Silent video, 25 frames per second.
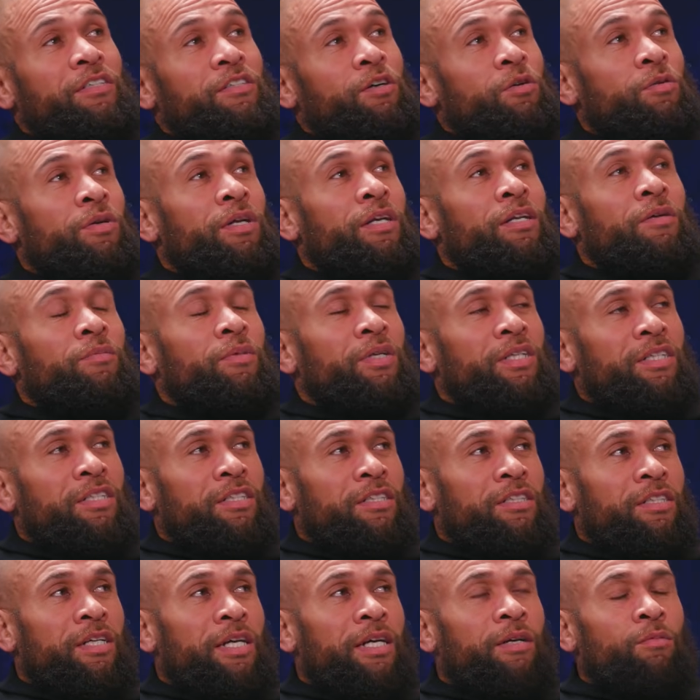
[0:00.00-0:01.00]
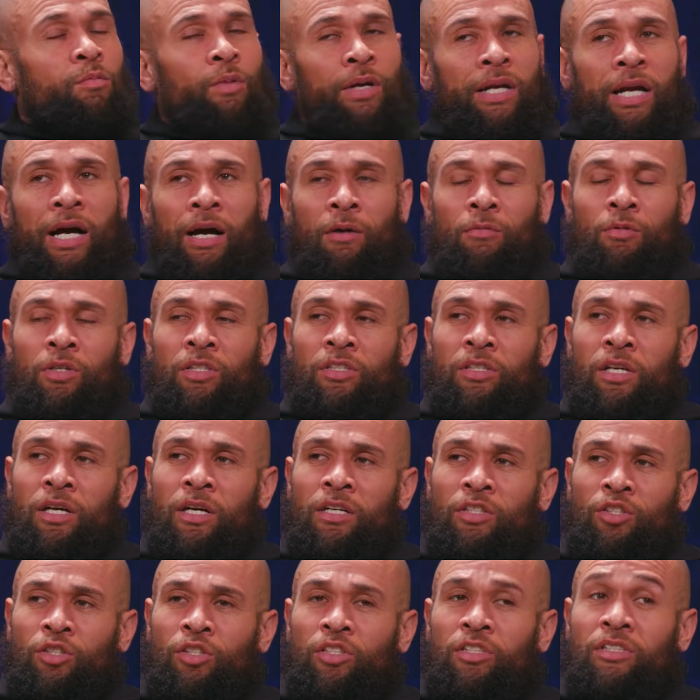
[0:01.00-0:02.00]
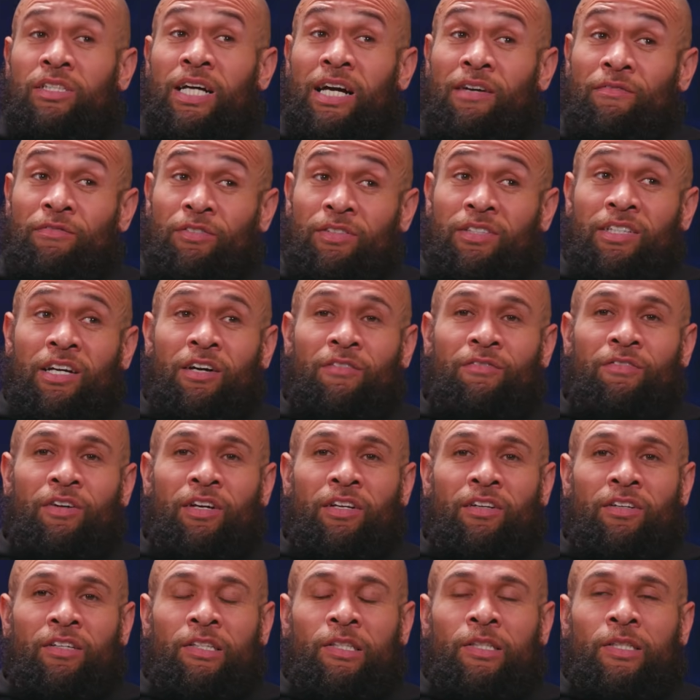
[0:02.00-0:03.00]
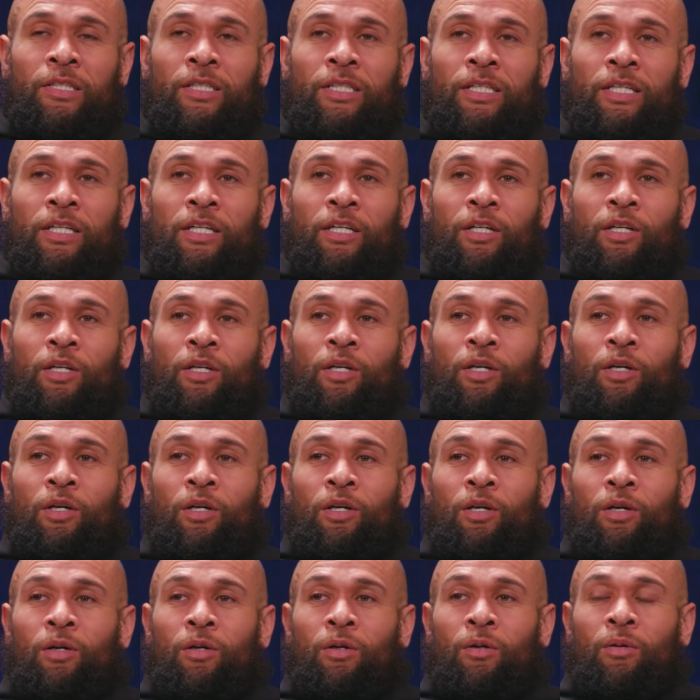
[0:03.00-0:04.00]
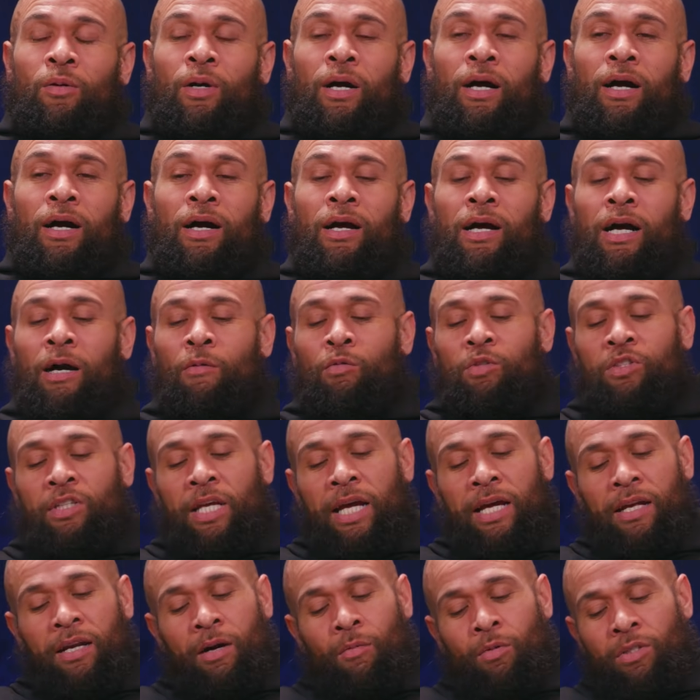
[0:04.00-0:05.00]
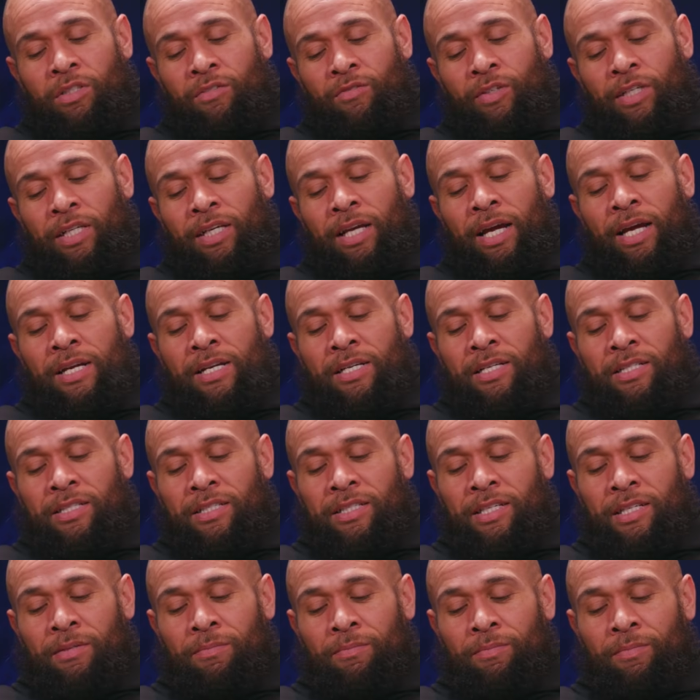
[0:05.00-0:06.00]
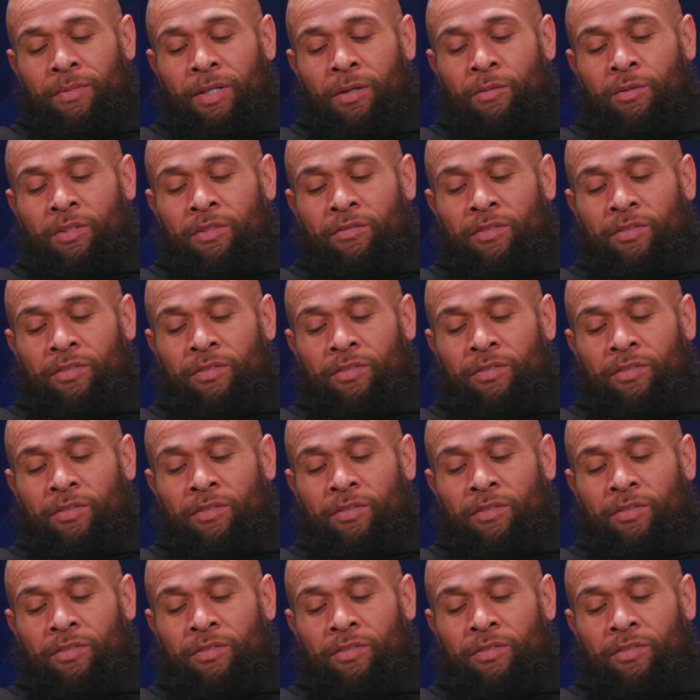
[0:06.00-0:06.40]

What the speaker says: any told anybody this. Yeah, when I was just signed for Southend, I wasn't really getting in the team.